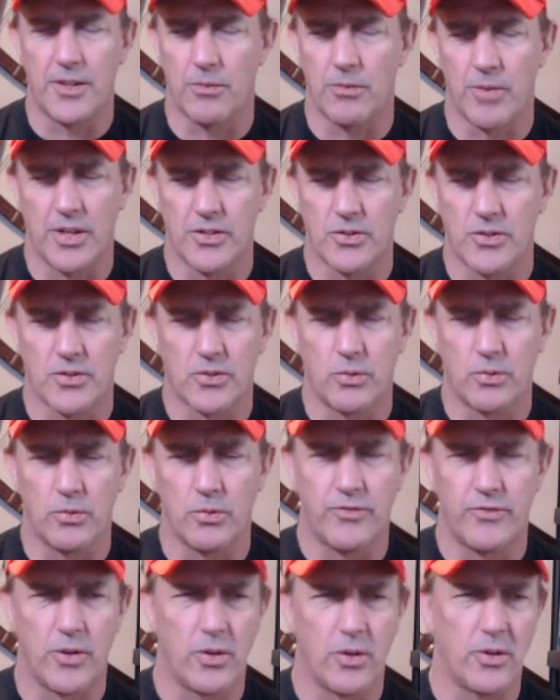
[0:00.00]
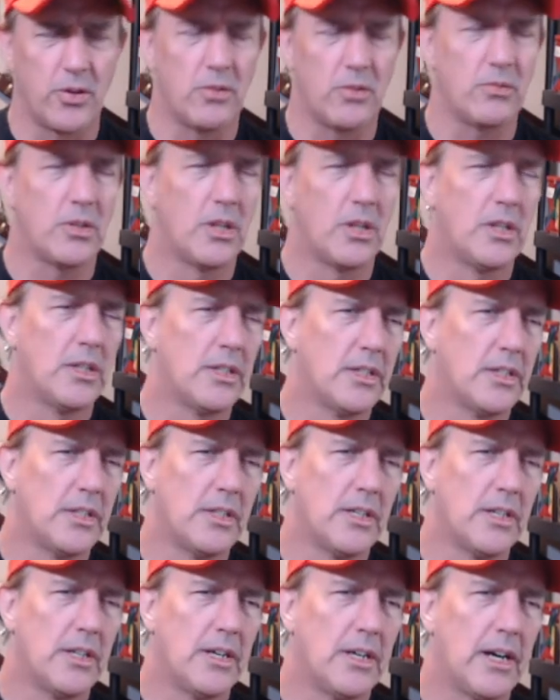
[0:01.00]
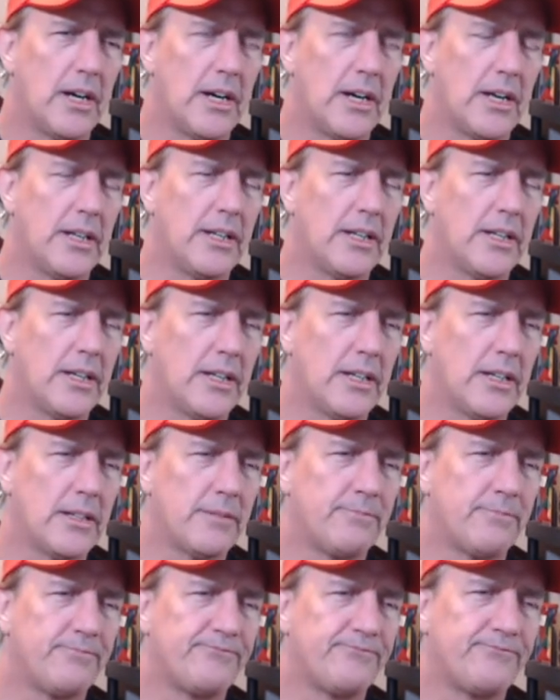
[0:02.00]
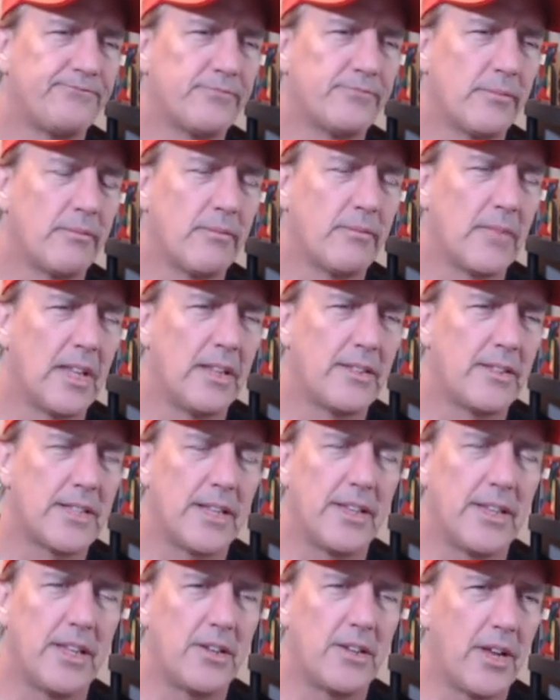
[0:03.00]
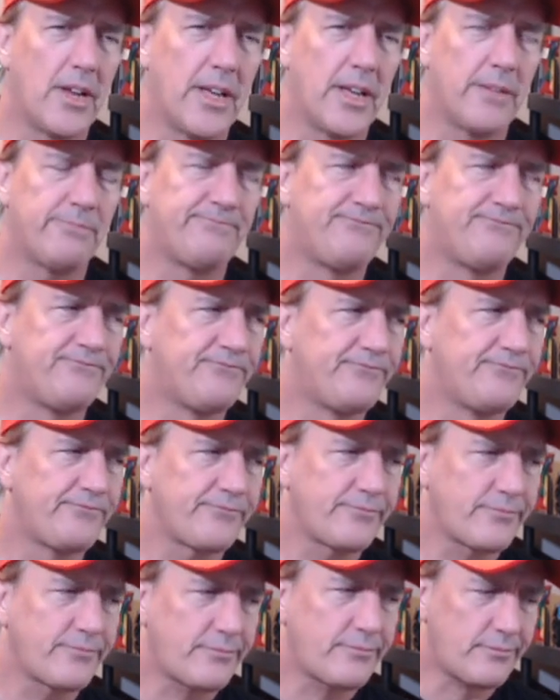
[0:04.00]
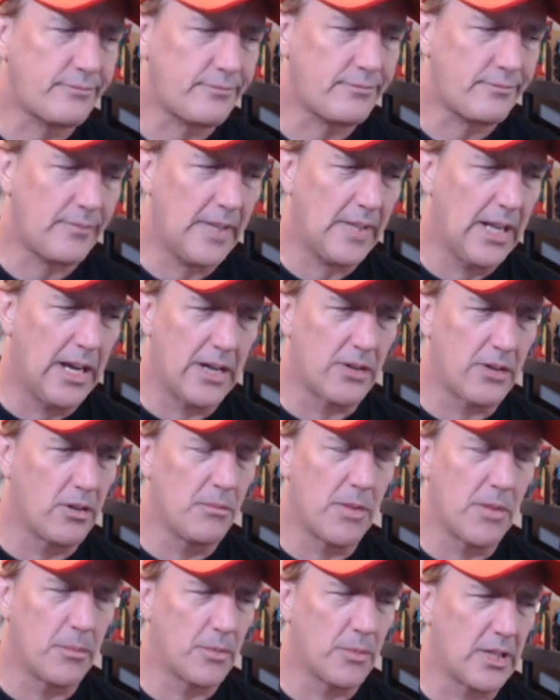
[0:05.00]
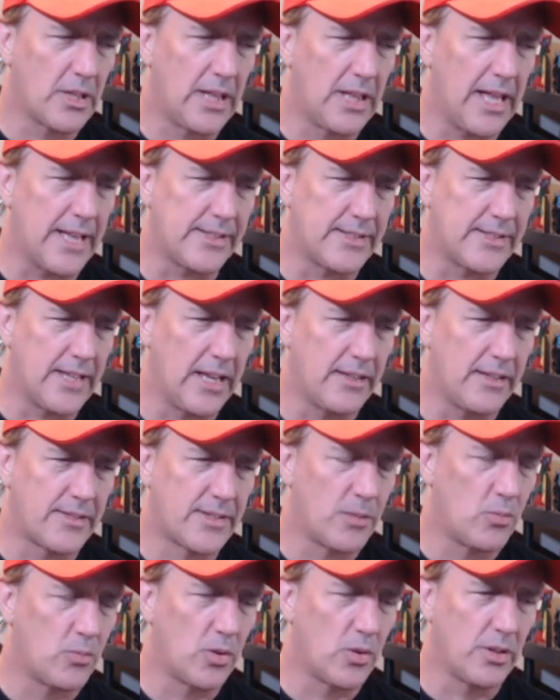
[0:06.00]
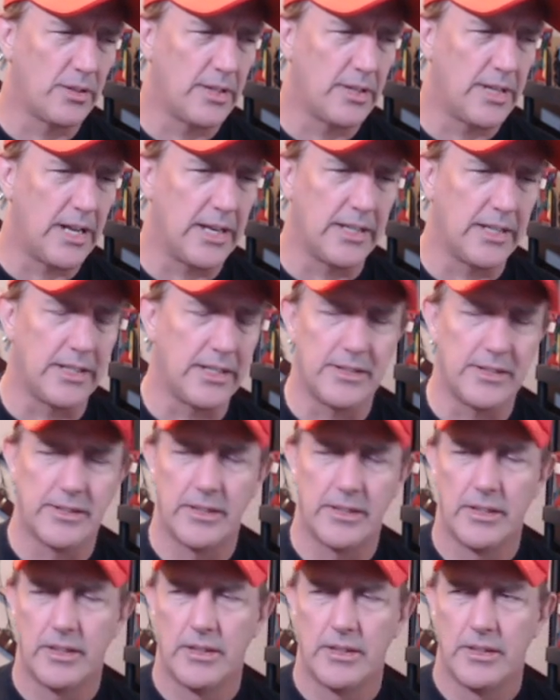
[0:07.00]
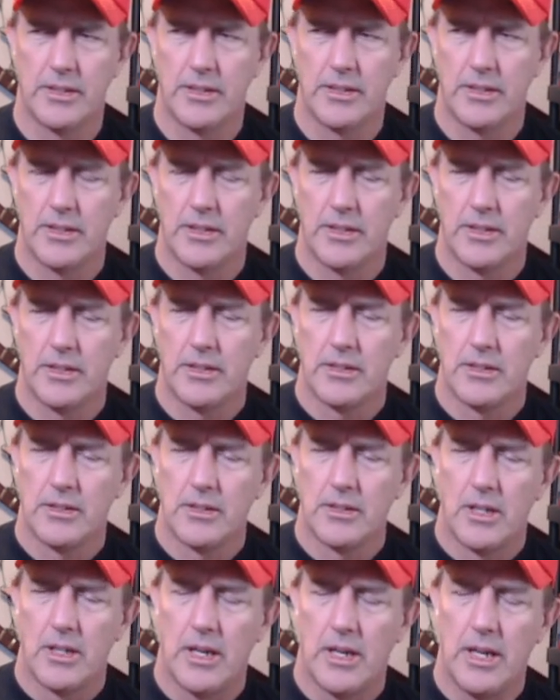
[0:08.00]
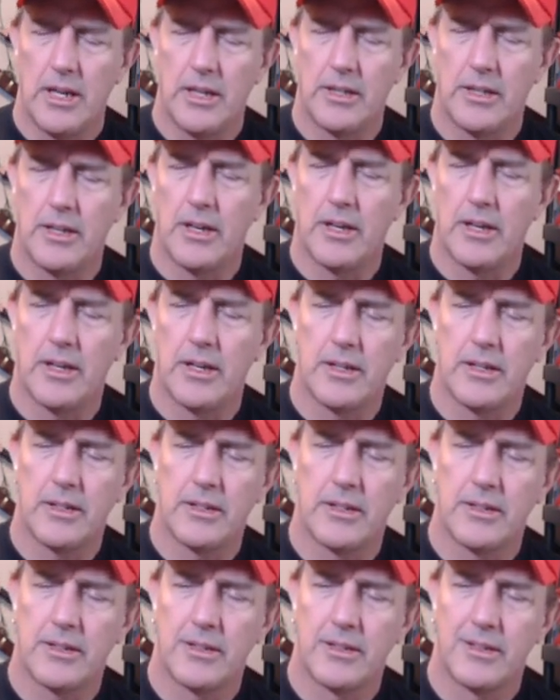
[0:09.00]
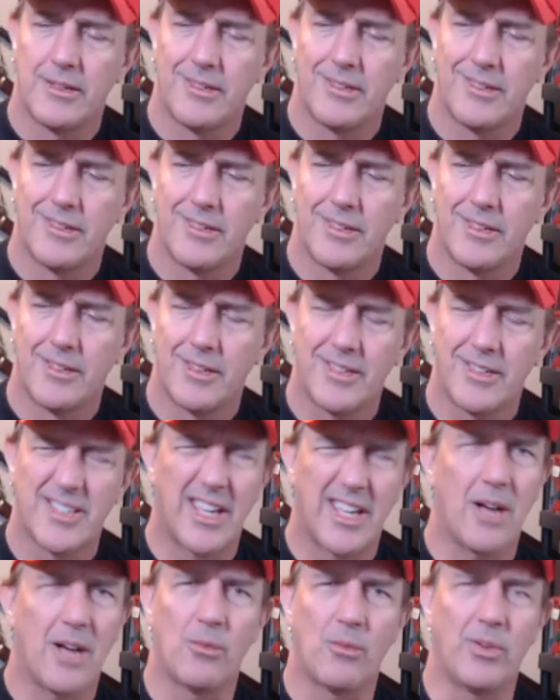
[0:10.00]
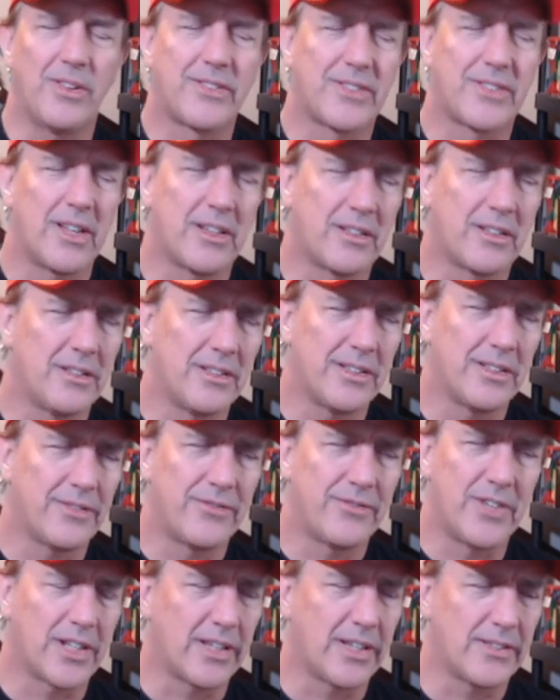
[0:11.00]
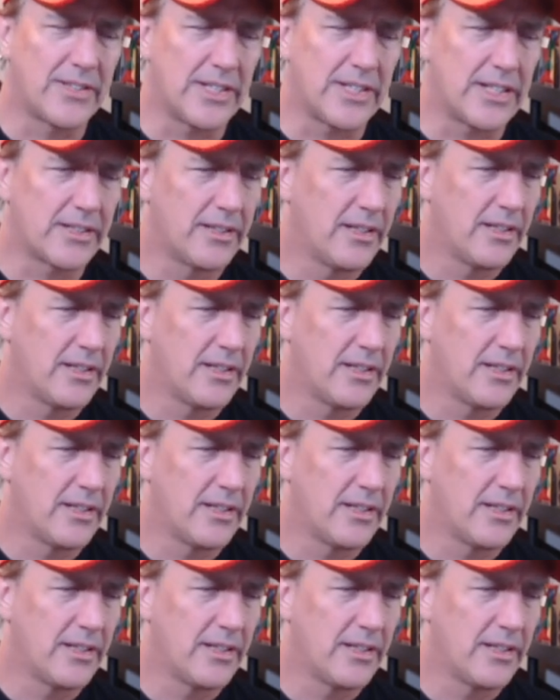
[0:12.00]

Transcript: Ranger School photo. on it's on the internet. I don't remember the class date, somewhere in the 90s. And because I got recycled and it fucking sucked.